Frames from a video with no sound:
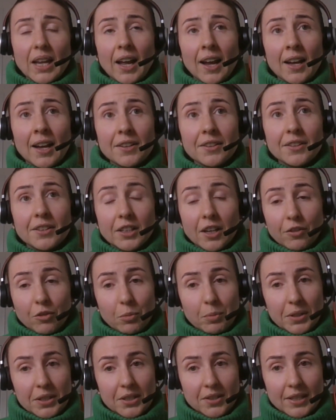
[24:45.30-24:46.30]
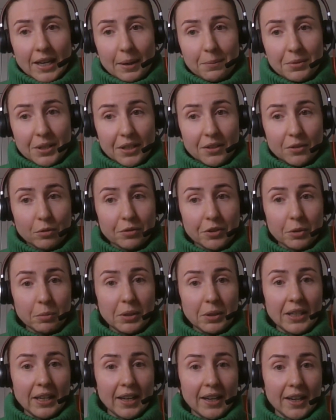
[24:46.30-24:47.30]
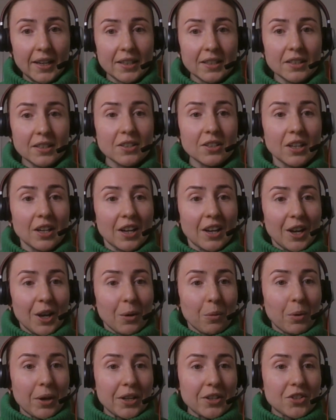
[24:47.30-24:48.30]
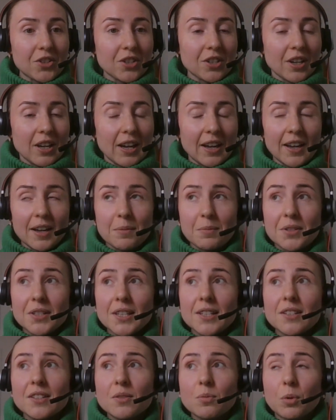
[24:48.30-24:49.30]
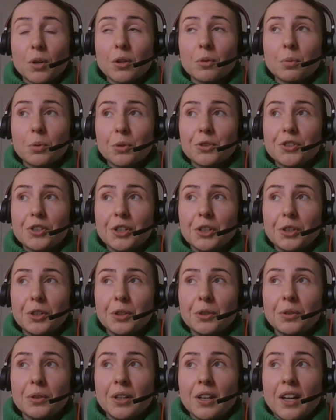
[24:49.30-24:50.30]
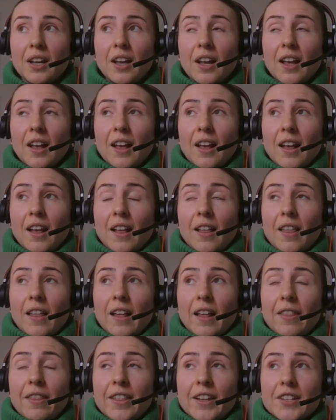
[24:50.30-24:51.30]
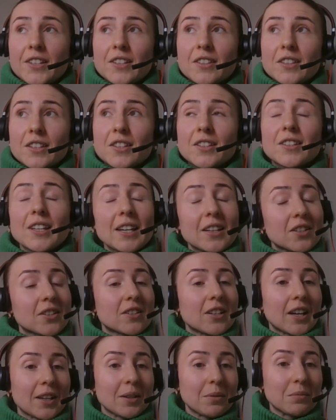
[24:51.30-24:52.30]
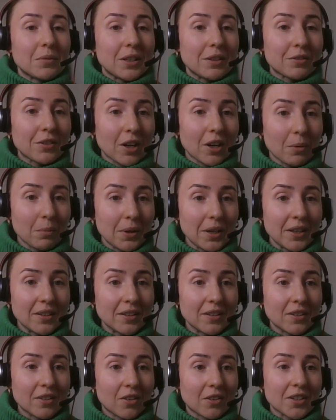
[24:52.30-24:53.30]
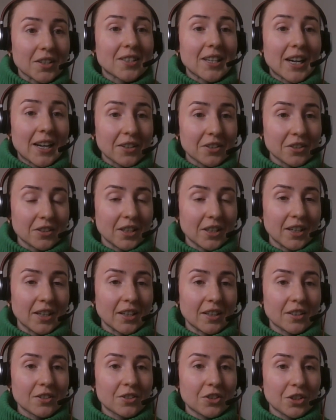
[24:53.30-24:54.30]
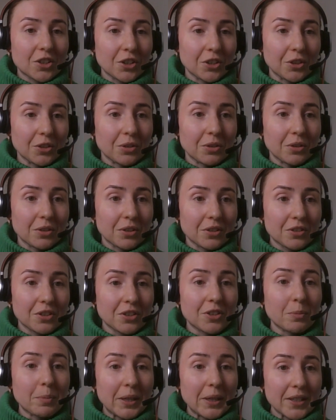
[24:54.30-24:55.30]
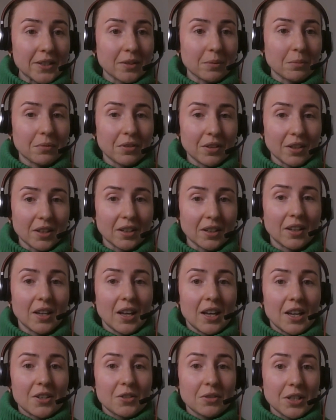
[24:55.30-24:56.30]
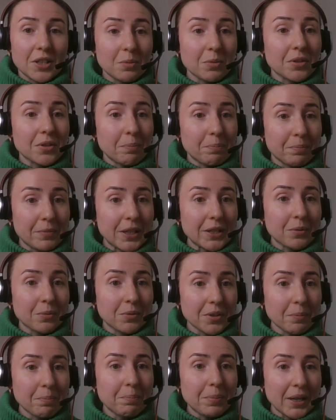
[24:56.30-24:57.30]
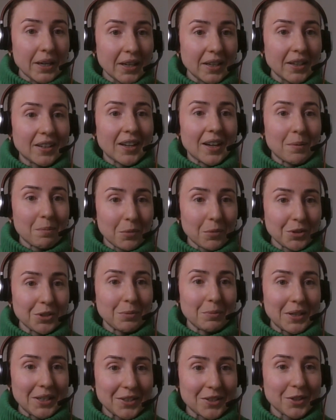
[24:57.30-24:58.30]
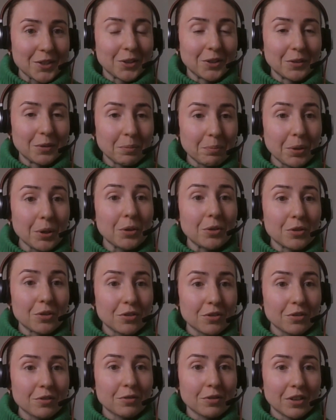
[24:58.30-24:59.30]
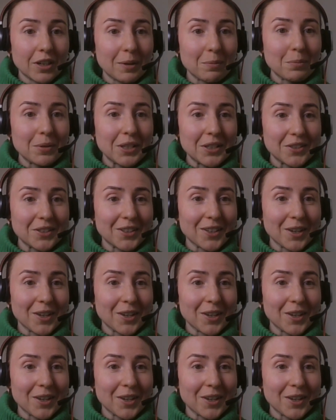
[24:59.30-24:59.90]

And the government stepped in over the weekend, which since World War II, this is the 6th time they've come in on a Saturday to to debate something. So this was a big and monumental push for MPs to